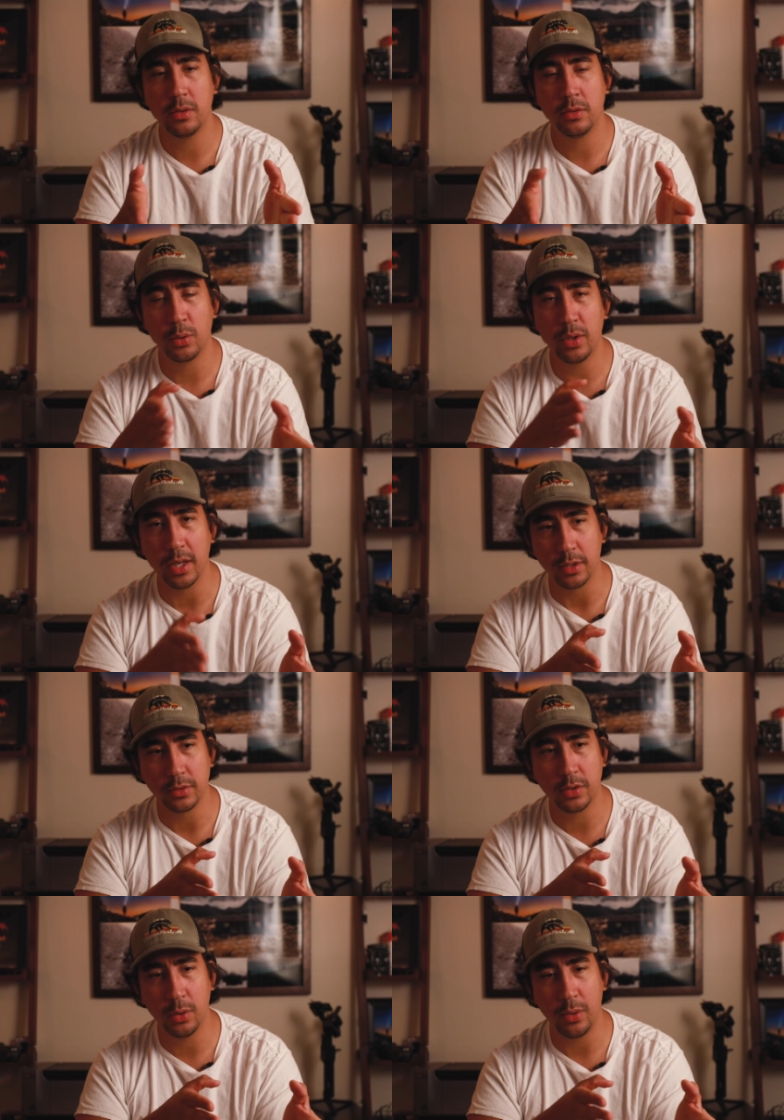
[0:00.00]
So yeah,
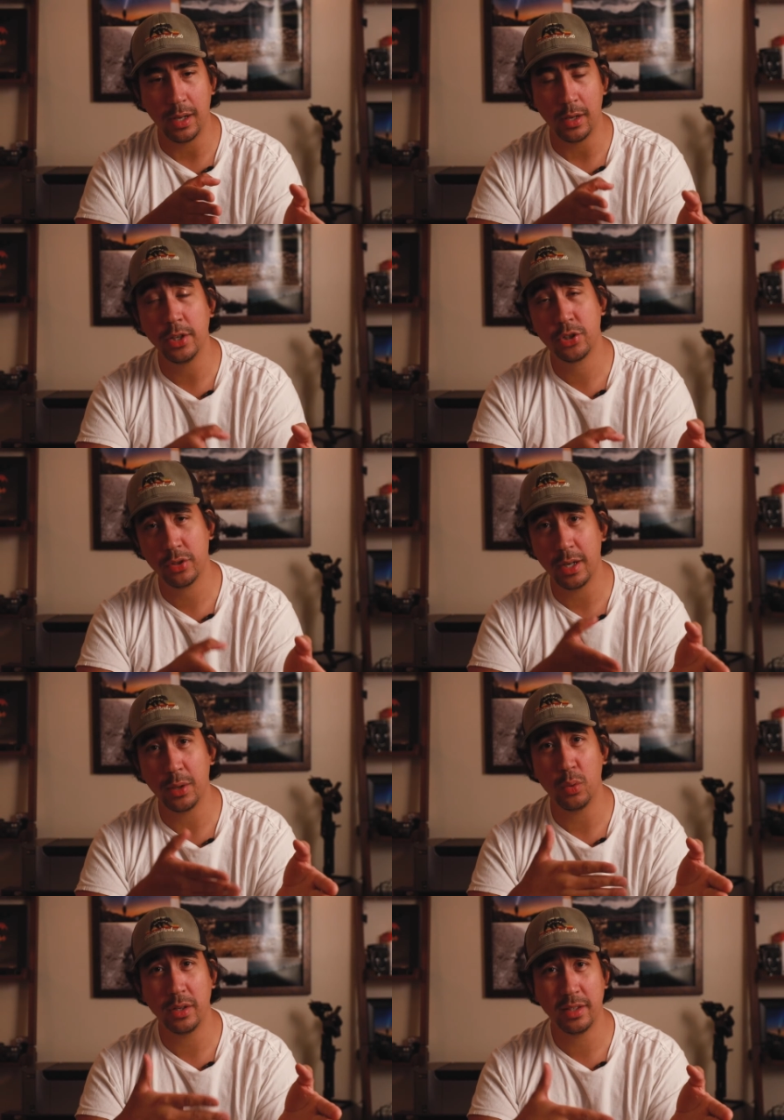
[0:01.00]
so initially I
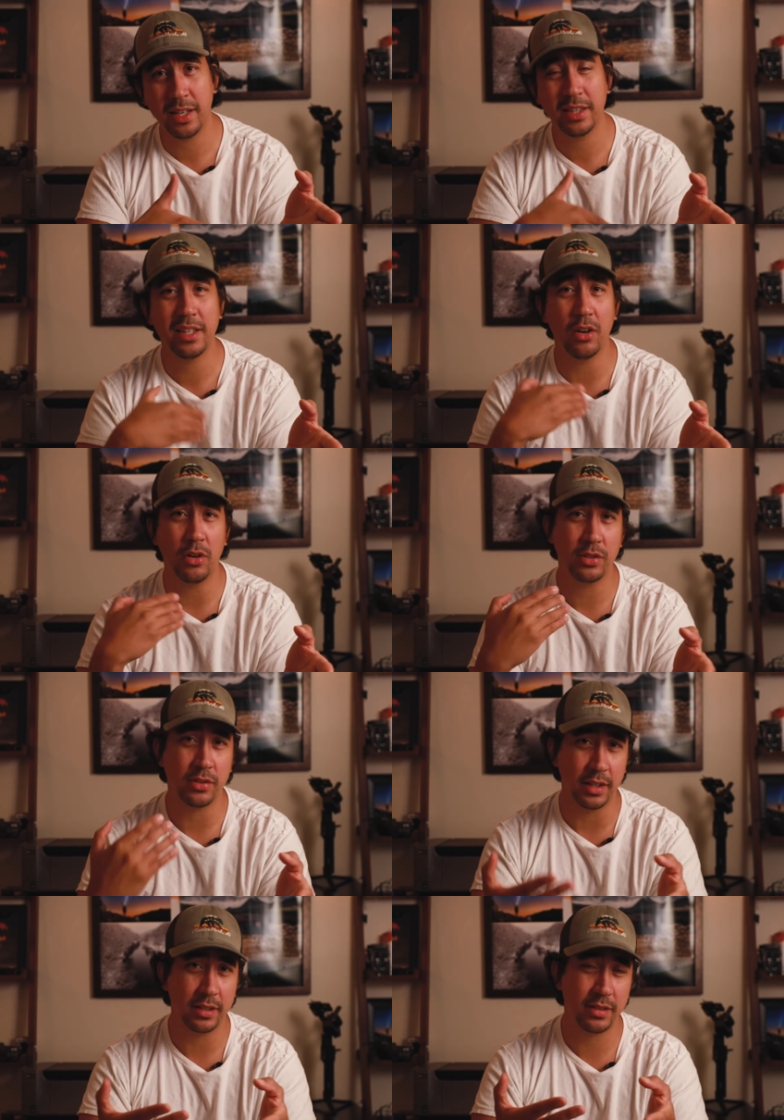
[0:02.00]
wanted to get the
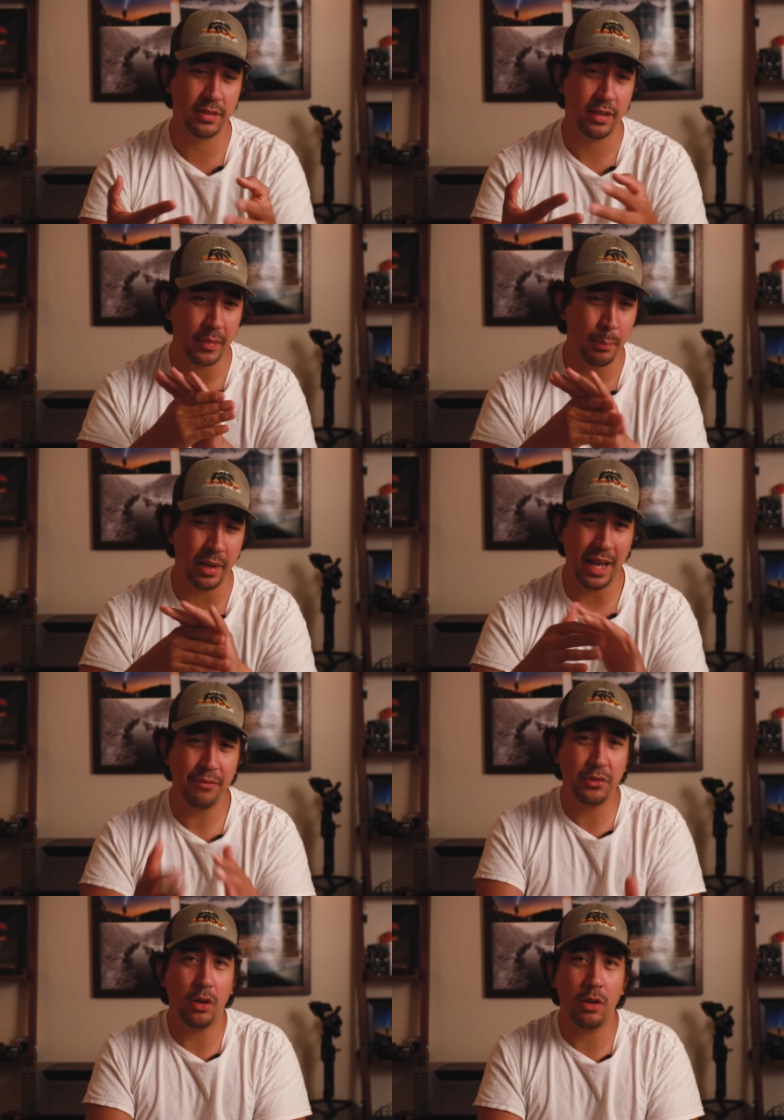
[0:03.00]
R6, but
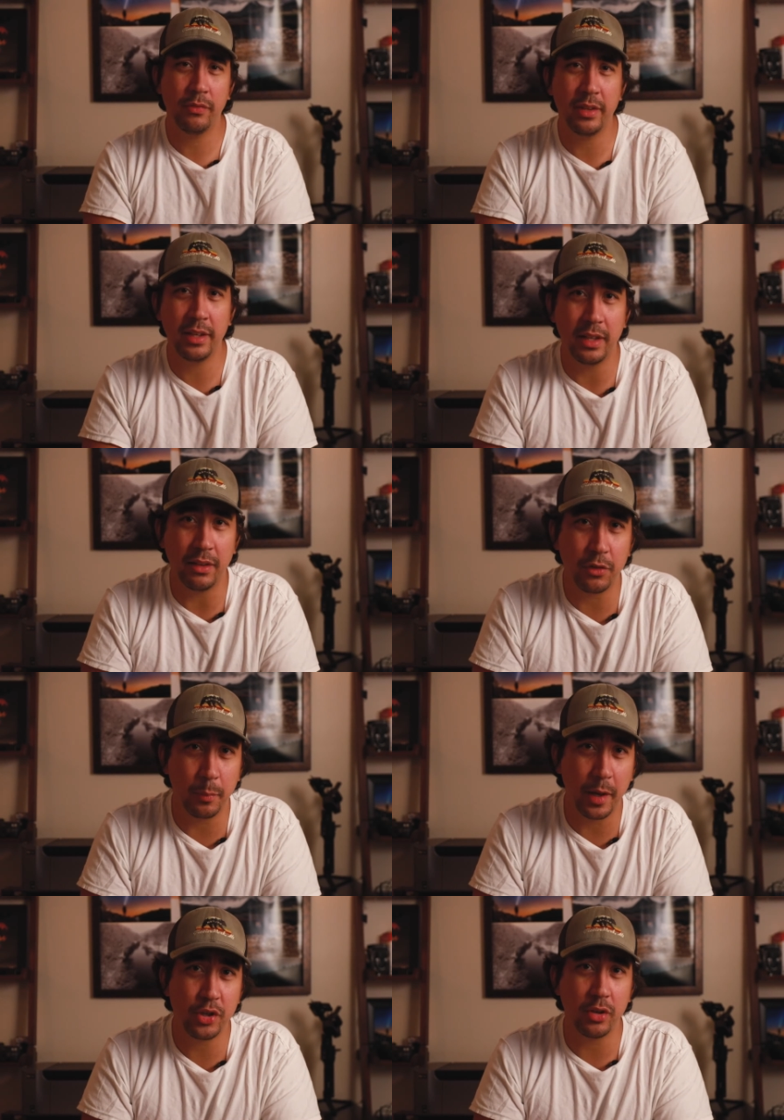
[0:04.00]
after all the
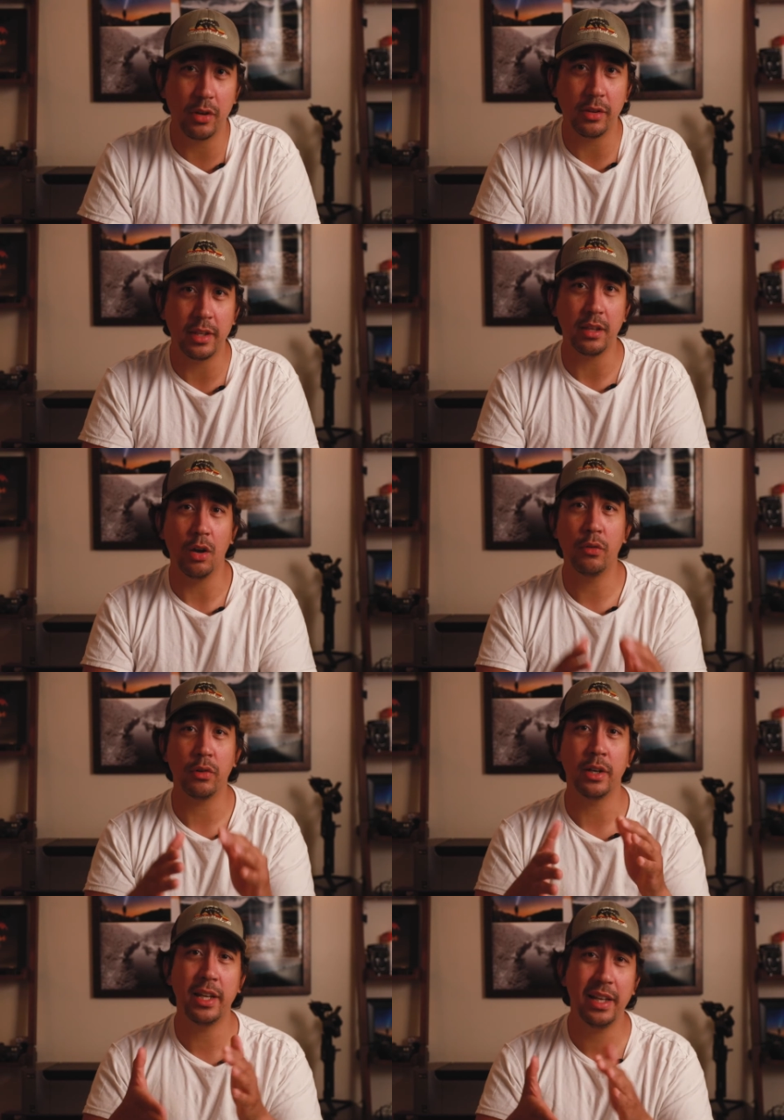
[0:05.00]
information on the
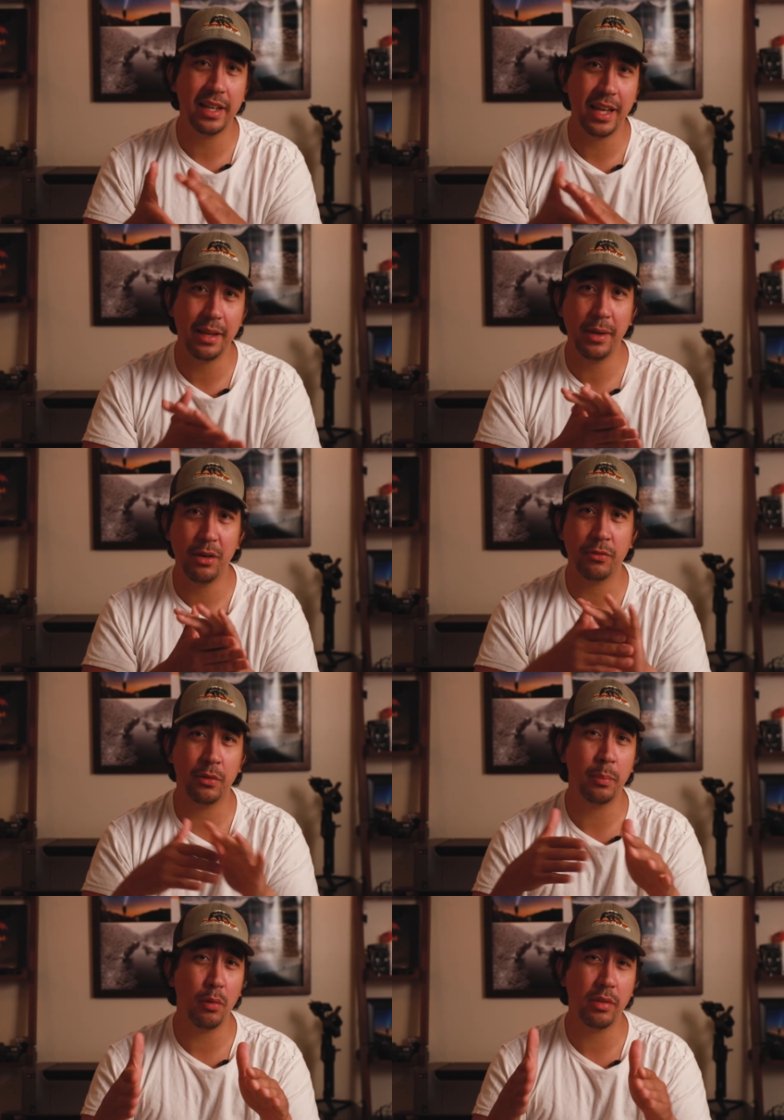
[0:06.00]
overheating came out
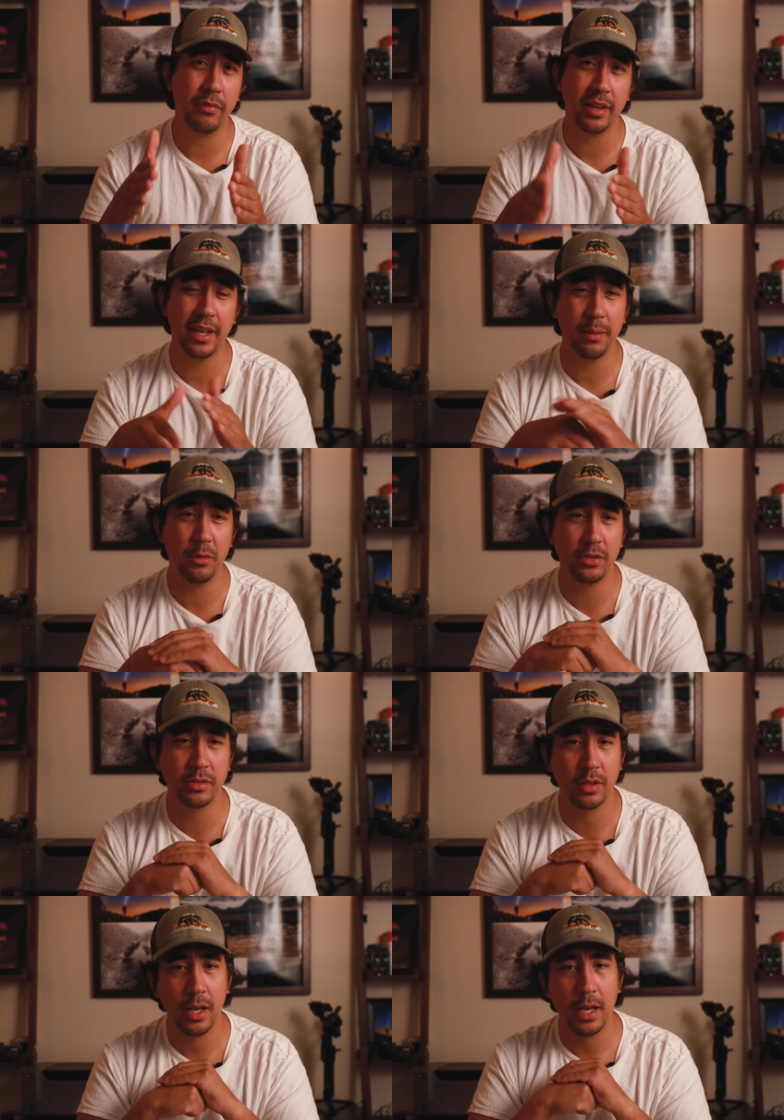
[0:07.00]
for both of the cameras,